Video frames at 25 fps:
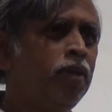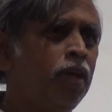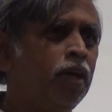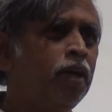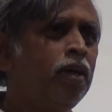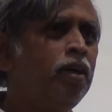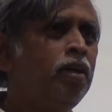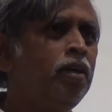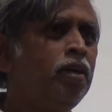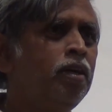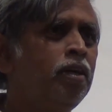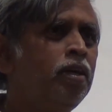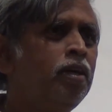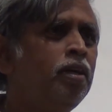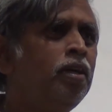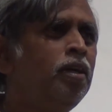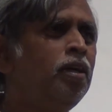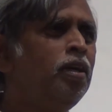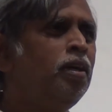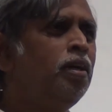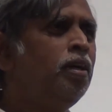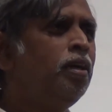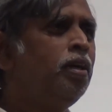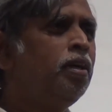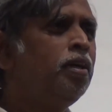Yeah.
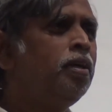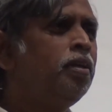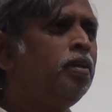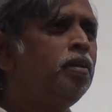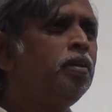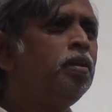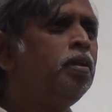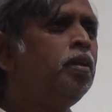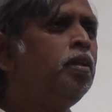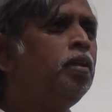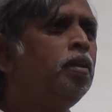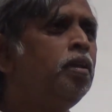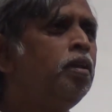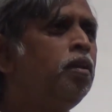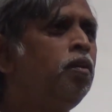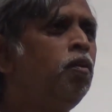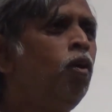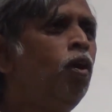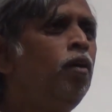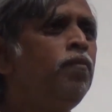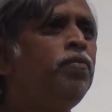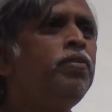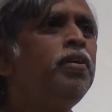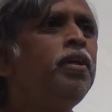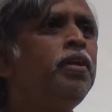
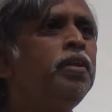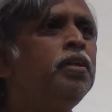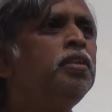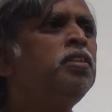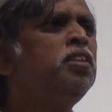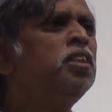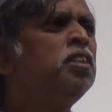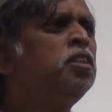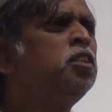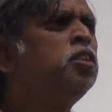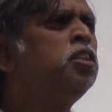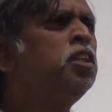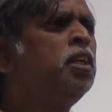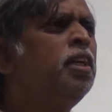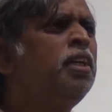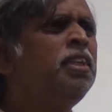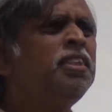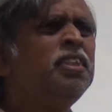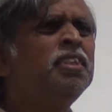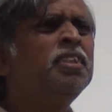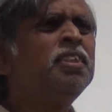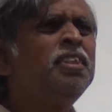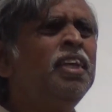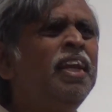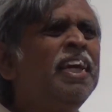No, see, this
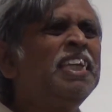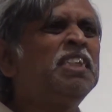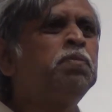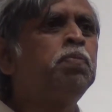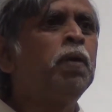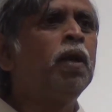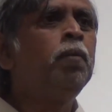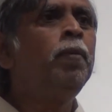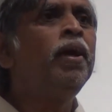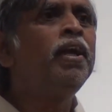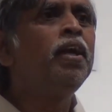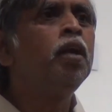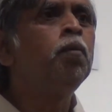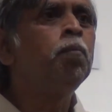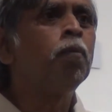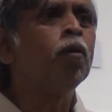is an experimental